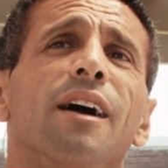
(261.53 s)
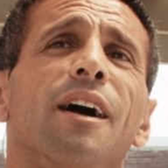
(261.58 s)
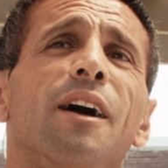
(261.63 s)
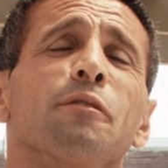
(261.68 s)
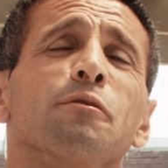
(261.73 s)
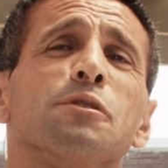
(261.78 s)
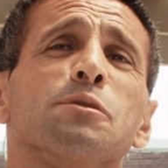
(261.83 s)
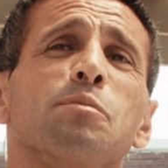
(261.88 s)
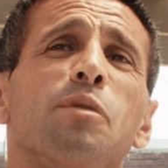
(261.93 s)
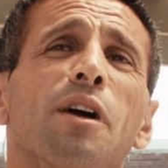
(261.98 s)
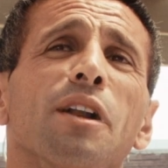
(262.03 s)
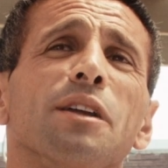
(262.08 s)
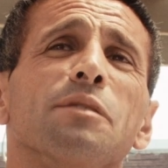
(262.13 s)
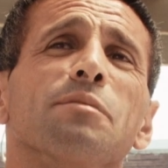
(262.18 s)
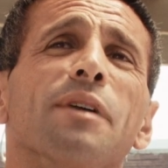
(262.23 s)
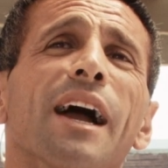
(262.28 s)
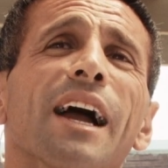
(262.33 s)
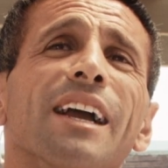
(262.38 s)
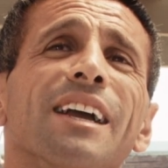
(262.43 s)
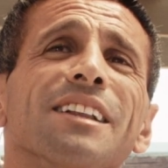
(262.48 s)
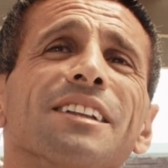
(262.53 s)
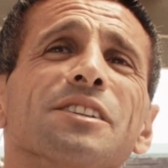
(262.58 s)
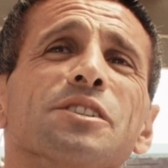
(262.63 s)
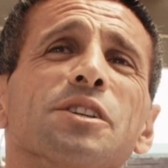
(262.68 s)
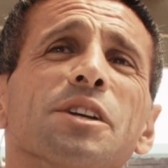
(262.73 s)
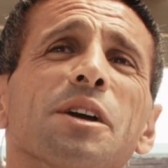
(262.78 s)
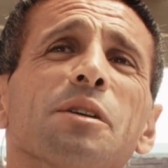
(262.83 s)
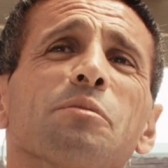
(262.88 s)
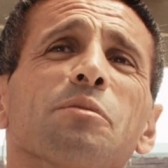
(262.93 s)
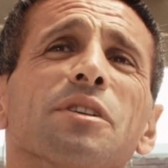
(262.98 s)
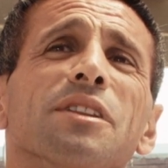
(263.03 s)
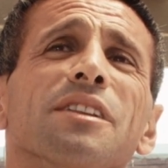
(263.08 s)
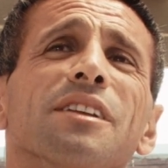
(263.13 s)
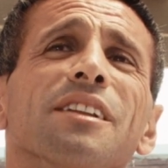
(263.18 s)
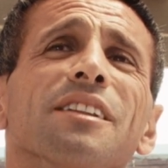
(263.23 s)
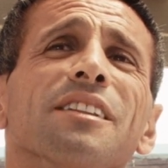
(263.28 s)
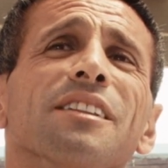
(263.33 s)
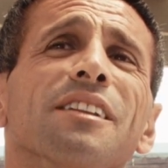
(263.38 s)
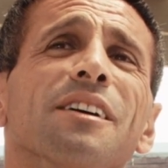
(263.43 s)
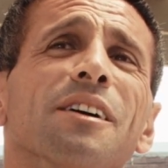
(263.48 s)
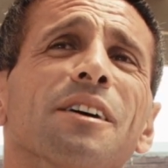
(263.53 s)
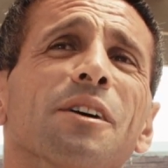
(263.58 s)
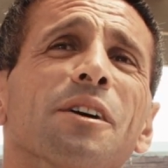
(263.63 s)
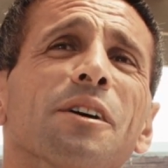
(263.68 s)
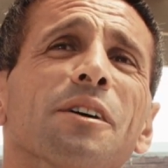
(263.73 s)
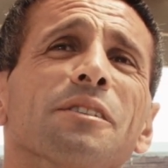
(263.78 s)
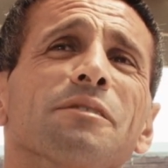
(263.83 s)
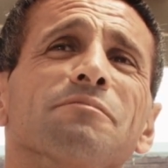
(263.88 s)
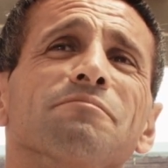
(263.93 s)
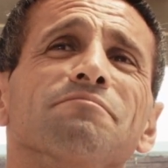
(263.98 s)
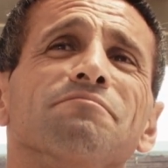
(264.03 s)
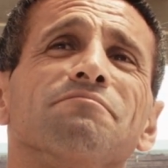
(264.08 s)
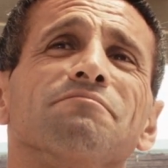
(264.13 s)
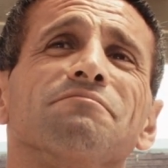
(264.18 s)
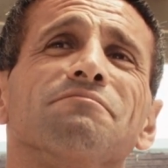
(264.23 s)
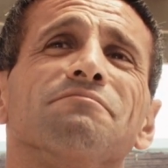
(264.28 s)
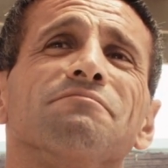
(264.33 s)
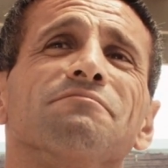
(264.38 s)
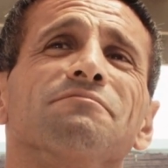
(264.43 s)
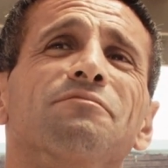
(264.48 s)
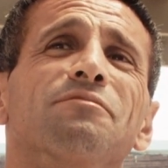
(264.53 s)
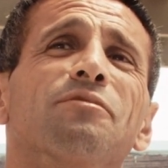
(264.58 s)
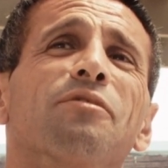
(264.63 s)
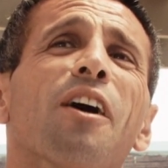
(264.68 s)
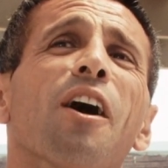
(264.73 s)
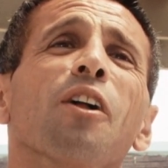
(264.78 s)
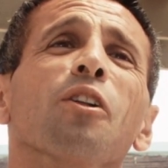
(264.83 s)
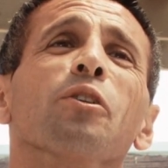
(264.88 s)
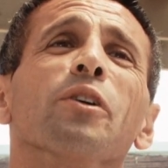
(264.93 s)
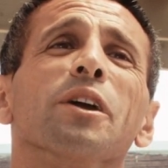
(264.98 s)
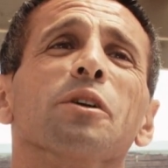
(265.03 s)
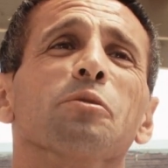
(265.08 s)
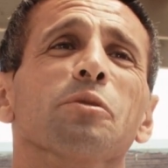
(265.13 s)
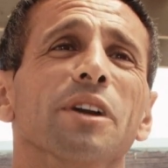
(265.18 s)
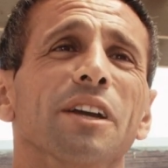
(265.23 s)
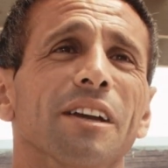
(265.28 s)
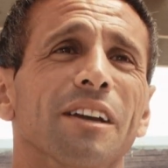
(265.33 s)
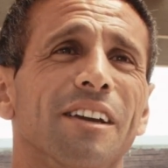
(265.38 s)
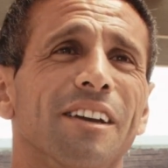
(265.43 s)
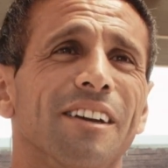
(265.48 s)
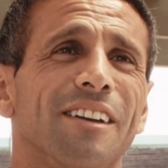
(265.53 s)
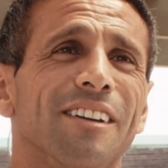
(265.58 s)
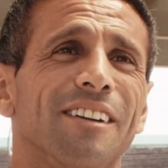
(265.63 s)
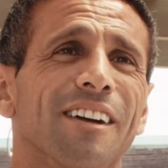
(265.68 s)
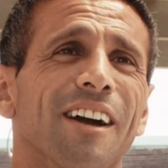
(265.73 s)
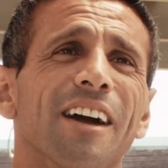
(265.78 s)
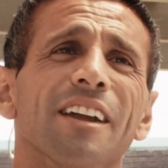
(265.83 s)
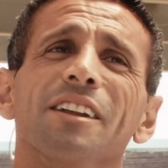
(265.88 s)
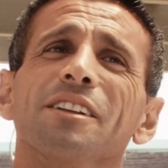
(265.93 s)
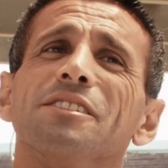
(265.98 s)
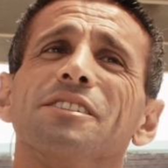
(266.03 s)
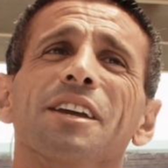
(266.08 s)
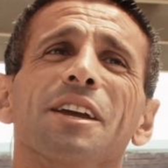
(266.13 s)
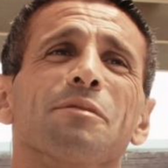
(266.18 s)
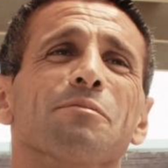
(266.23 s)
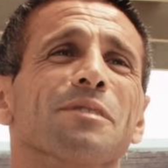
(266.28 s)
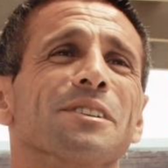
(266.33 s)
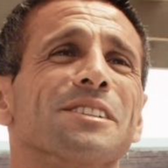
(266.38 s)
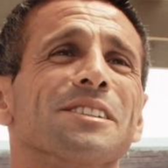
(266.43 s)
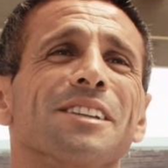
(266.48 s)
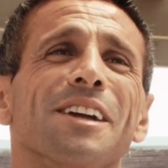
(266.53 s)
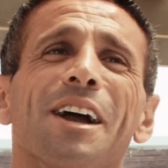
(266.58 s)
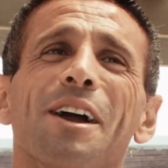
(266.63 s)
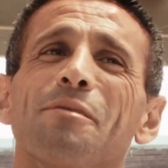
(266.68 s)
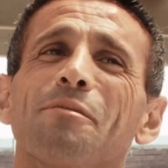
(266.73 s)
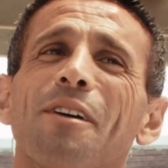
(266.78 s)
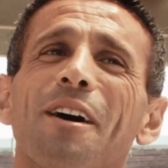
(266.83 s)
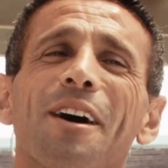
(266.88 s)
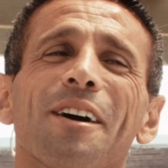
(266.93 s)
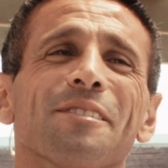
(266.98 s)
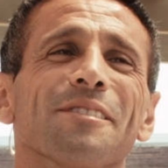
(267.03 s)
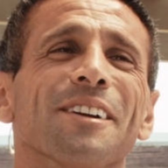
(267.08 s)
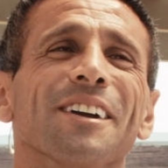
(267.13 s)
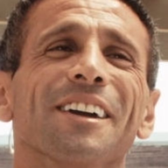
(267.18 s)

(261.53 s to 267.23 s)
was probably back in the gym within the following week. I didn't take much time off.